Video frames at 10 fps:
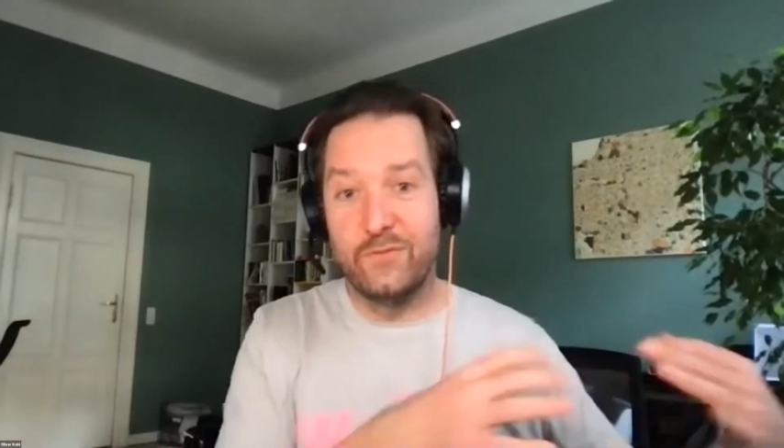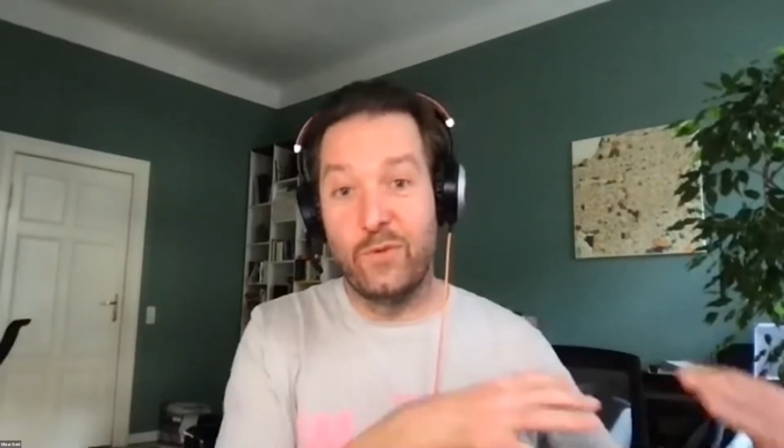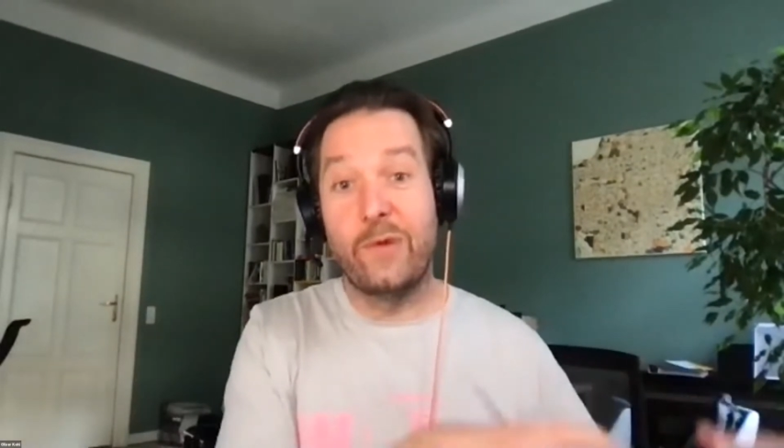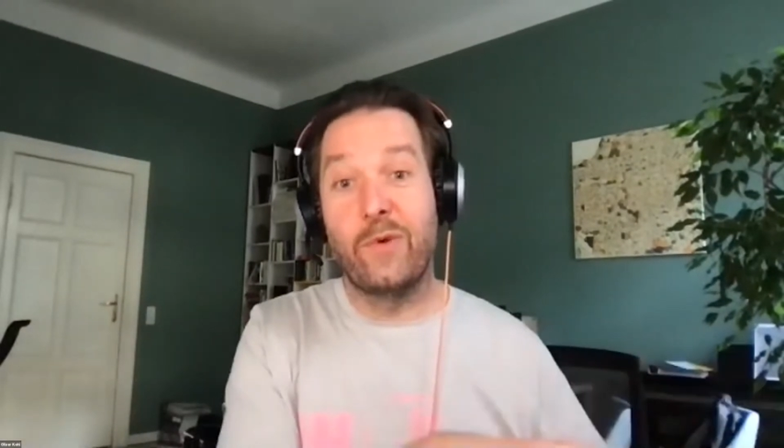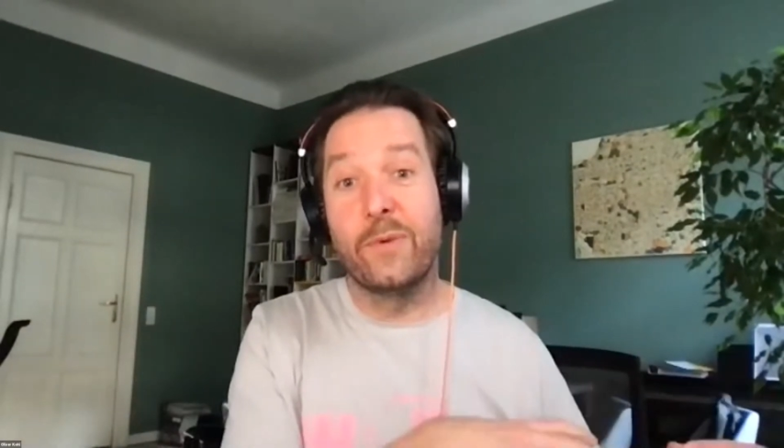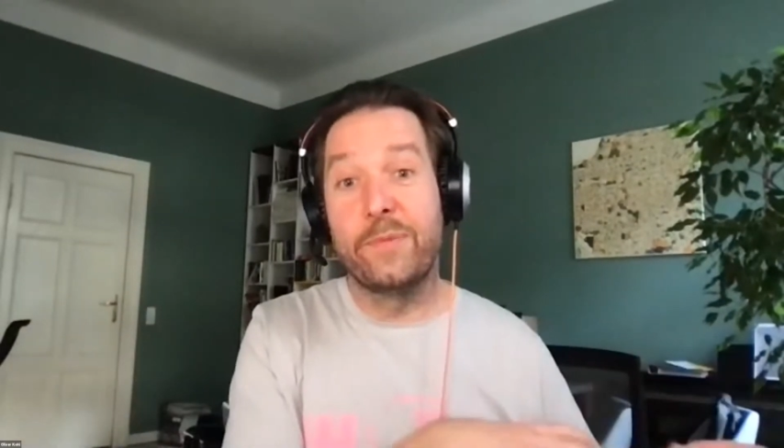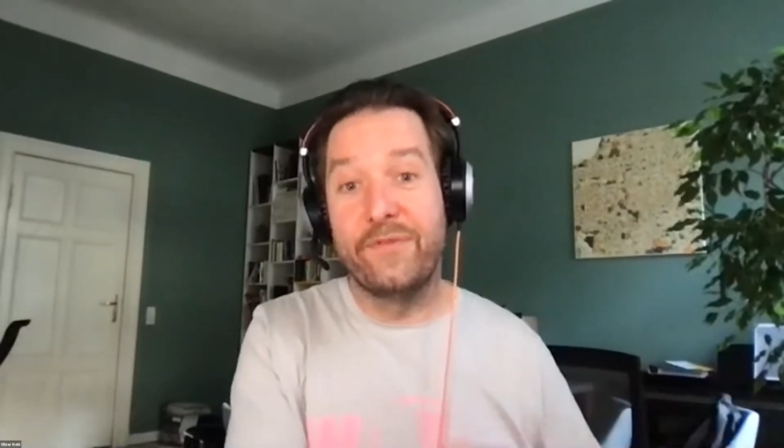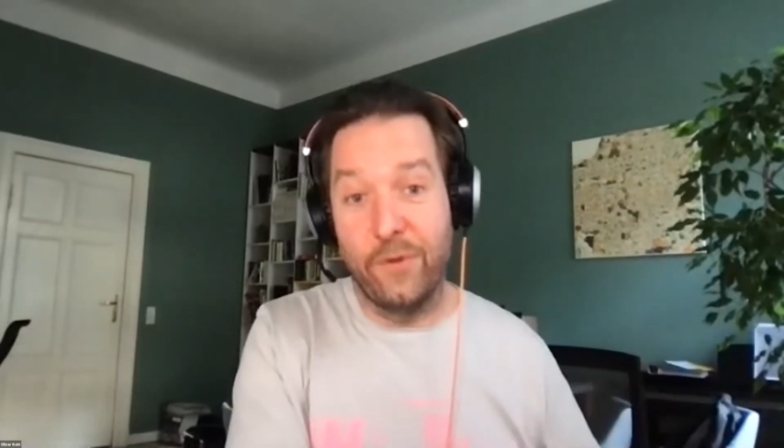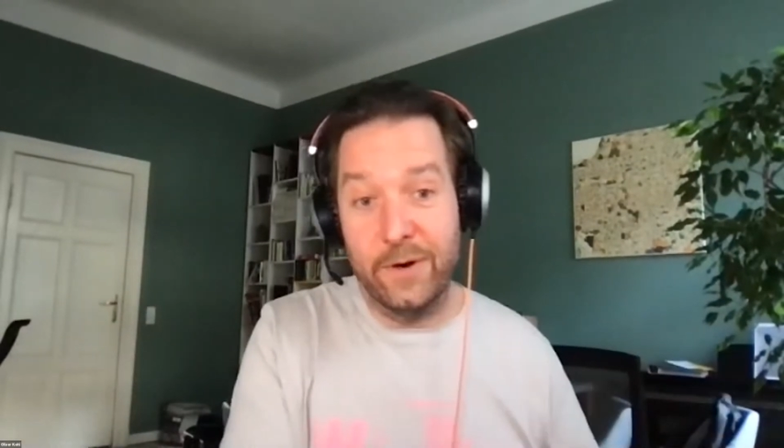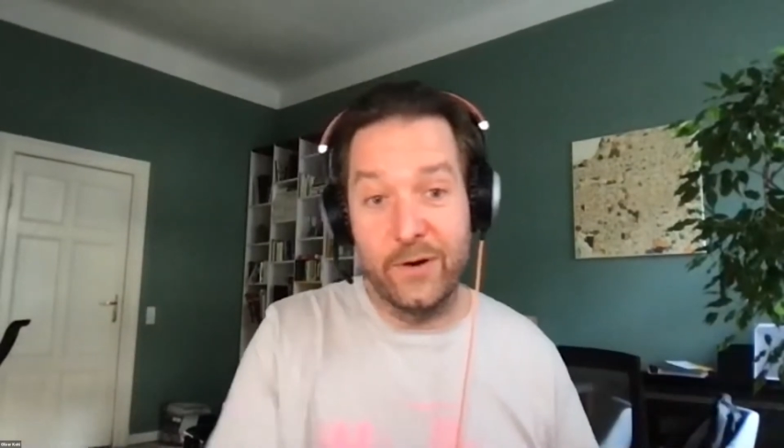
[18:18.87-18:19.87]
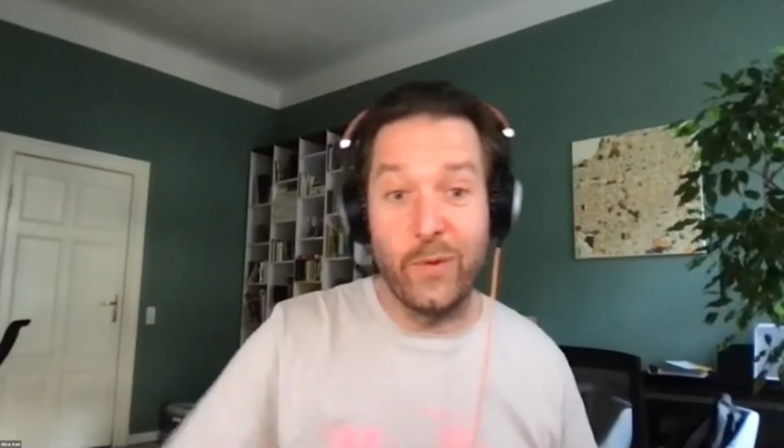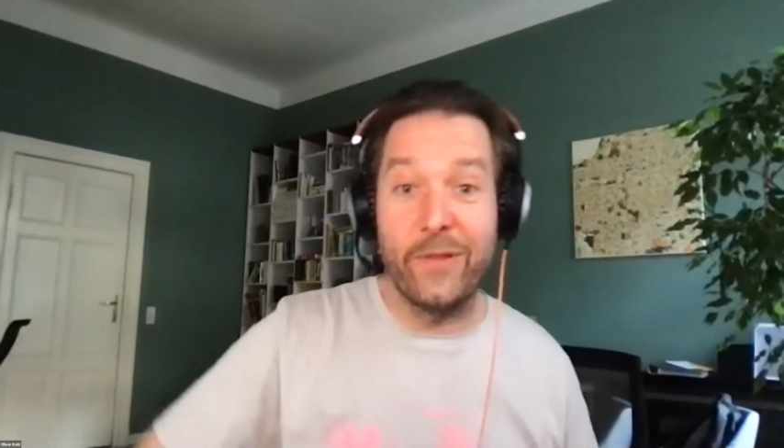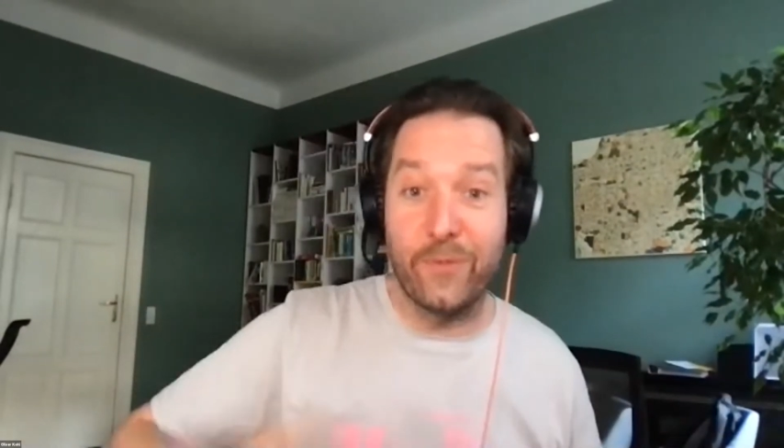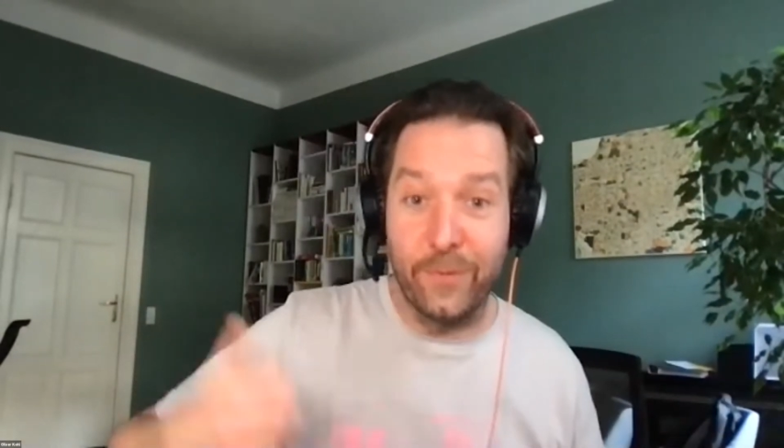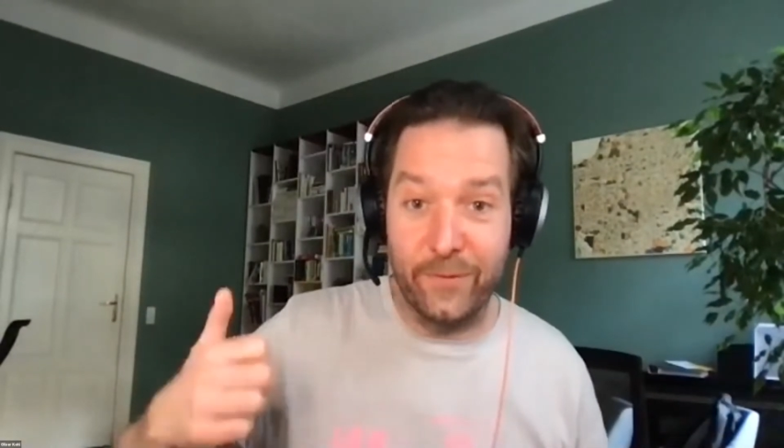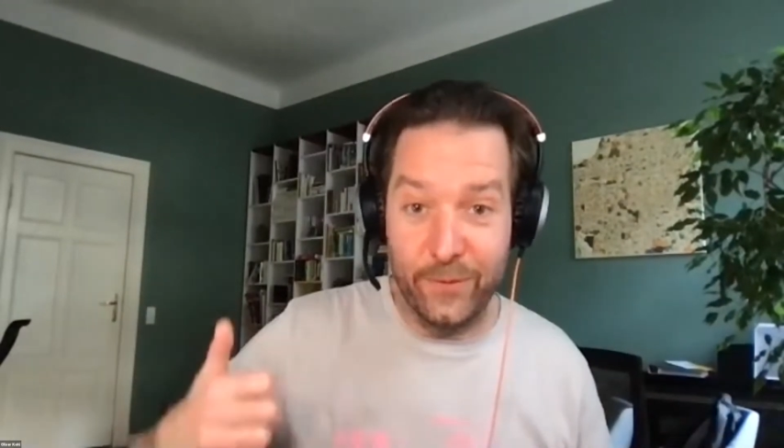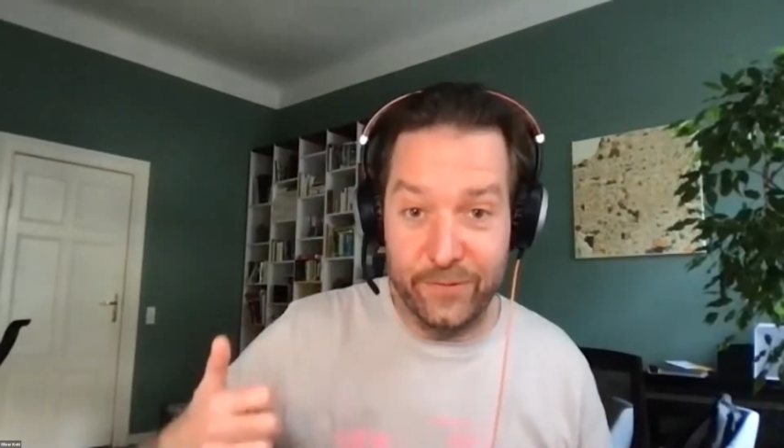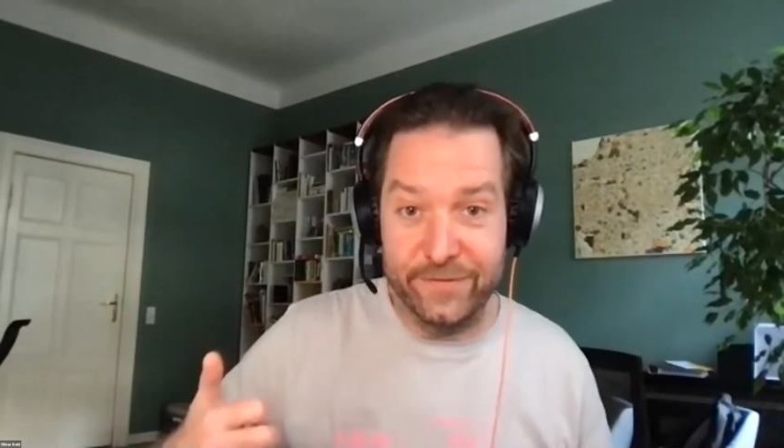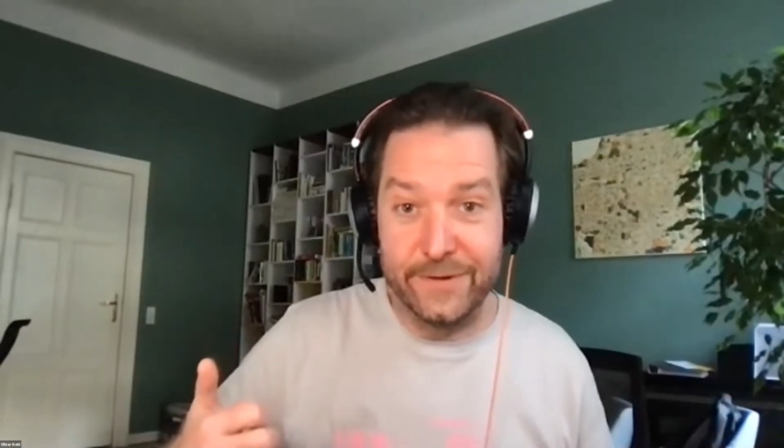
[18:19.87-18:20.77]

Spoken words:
where we were before, it went through the roof.